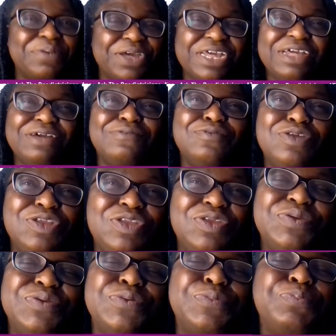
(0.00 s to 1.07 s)
Genetic
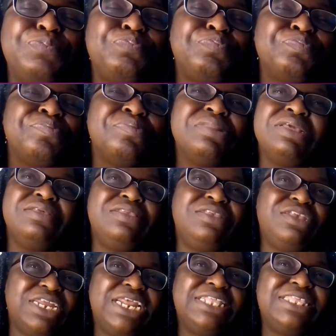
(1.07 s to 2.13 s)
conditions are a little bit
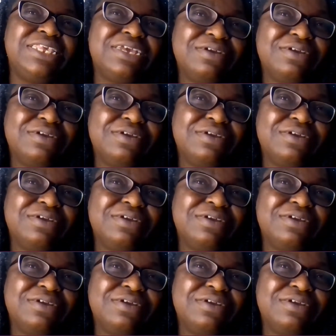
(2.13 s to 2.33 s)
tricky.